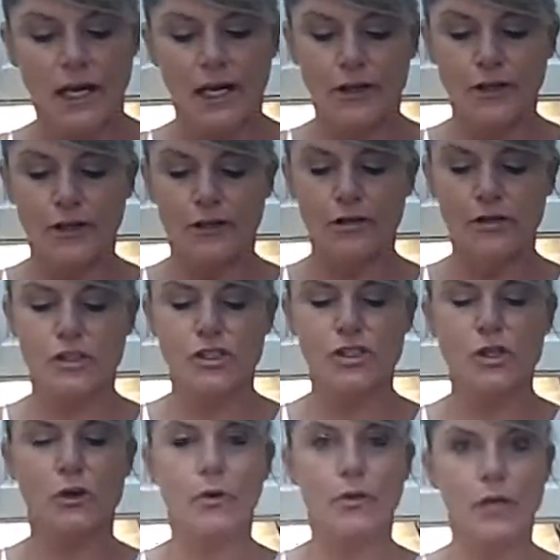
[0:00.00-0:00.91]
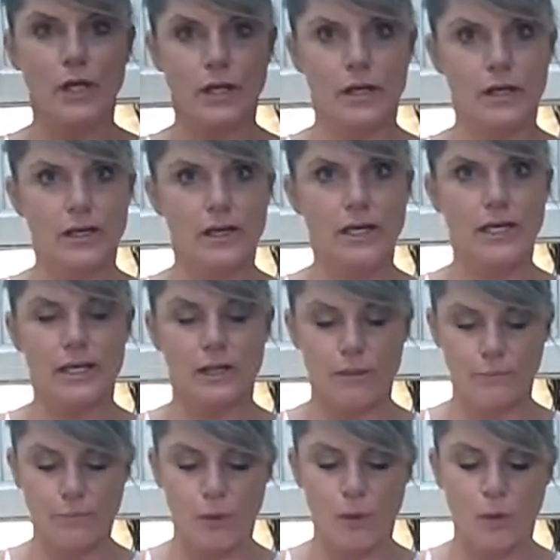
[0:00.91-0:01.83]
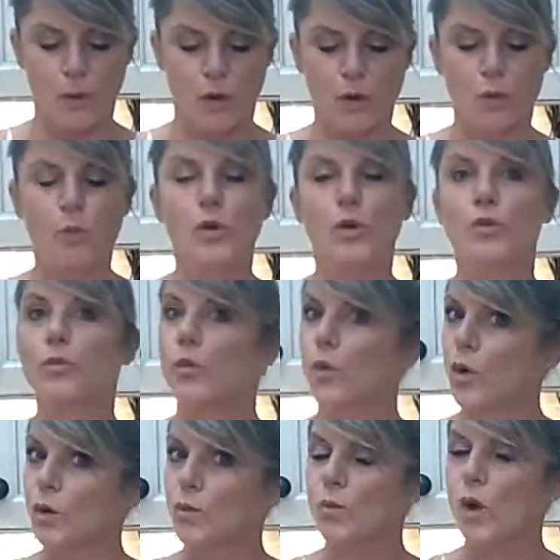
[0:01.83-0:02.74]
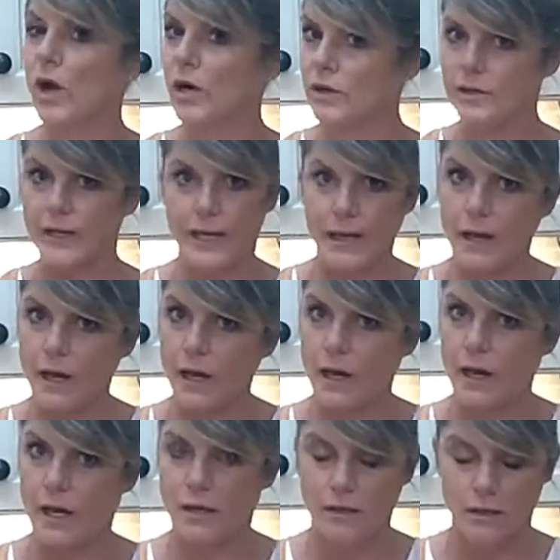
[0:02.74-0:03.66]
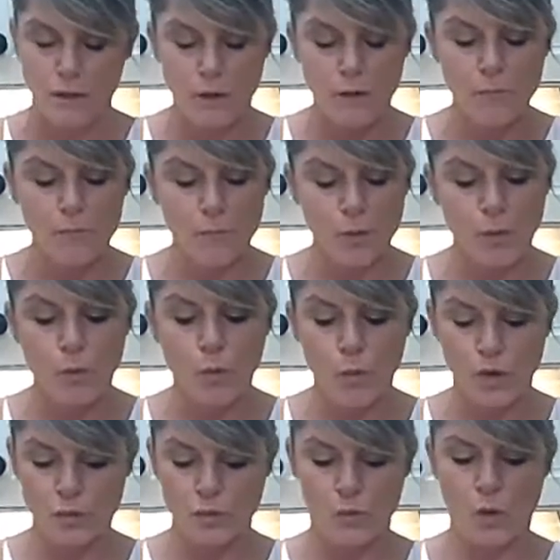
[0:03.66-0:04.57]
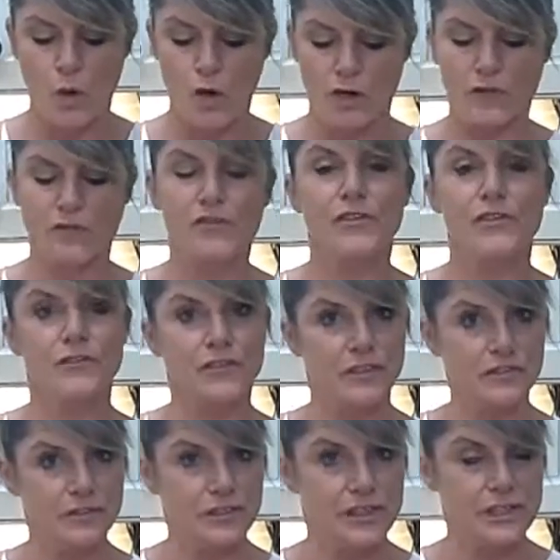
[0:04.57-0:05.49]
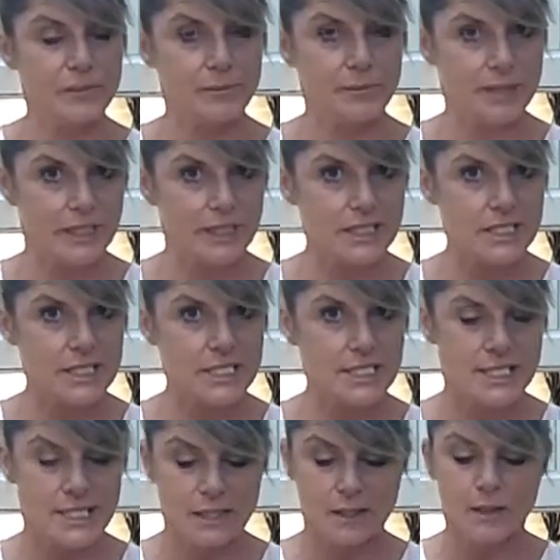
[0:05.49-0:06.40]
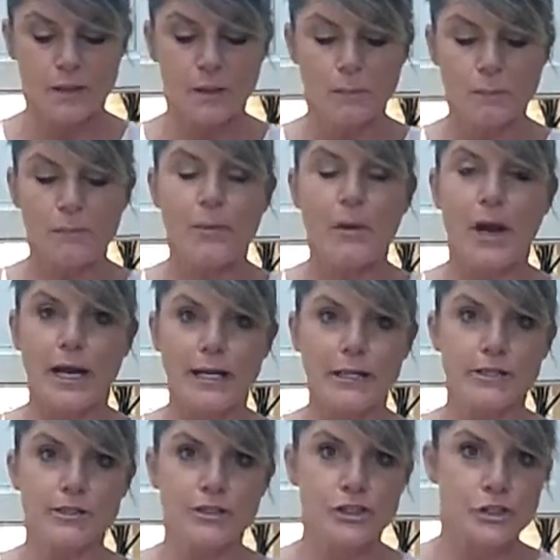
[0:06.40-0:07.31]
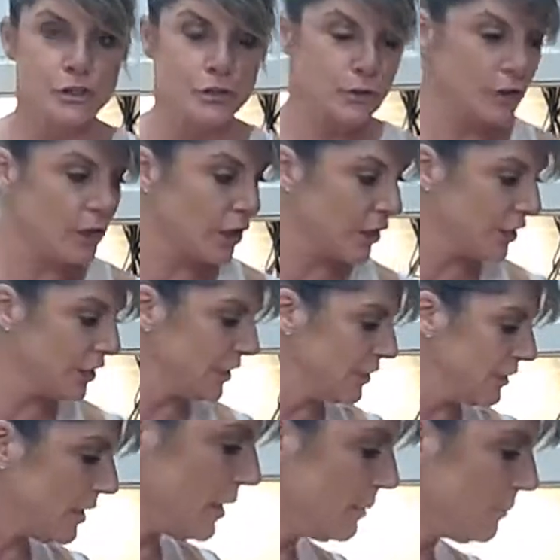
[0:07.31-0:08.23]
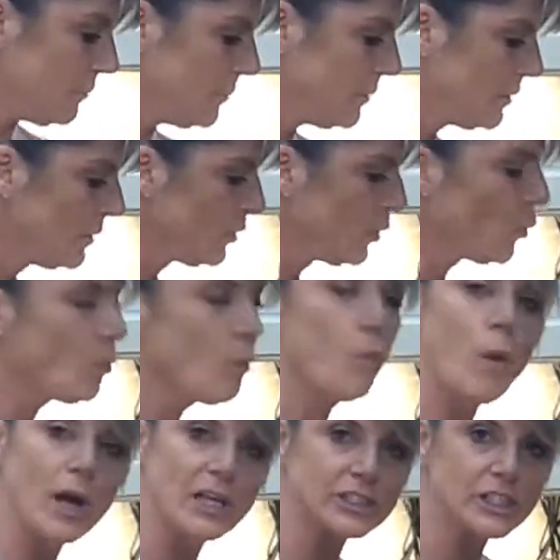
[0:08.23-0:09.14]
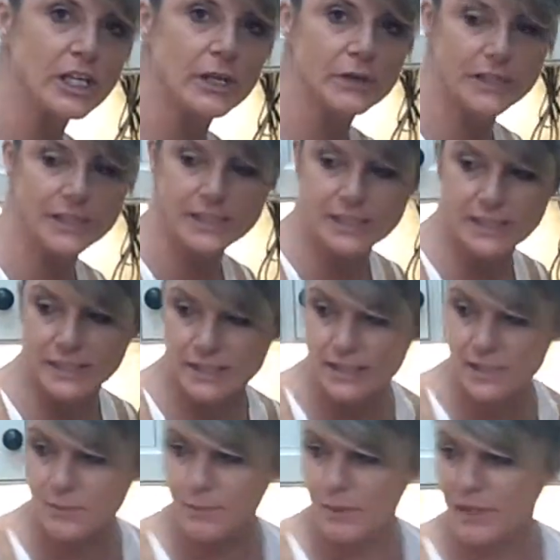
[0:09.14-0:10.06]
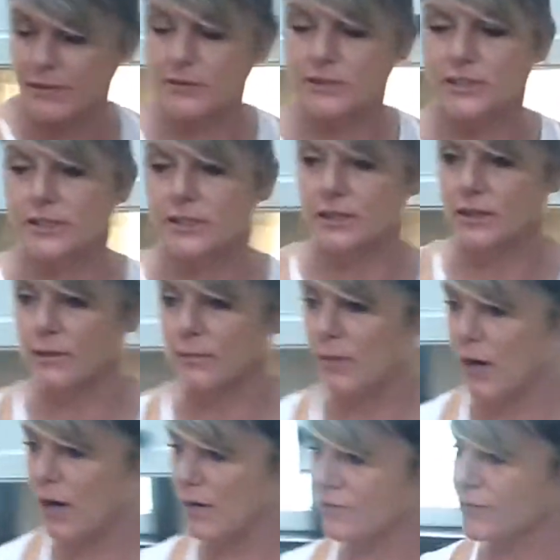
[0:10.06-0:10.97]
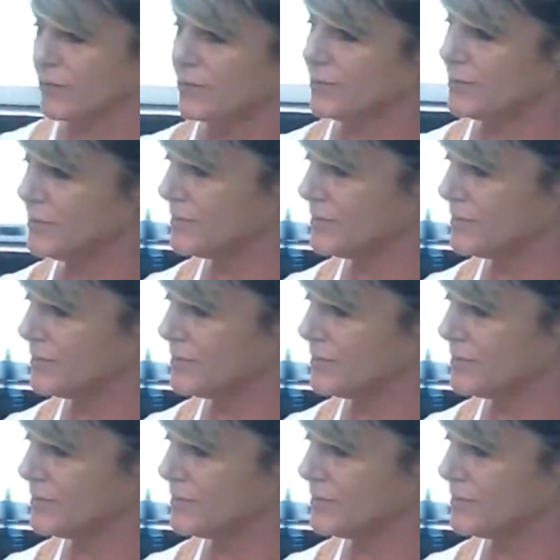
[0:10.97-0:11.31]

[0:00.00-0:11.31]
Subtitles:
and you soak it in a bowl with warm water, not hot, but warm water for 15 minutes prior to cutting it up, watch how easy this peel is going to come off.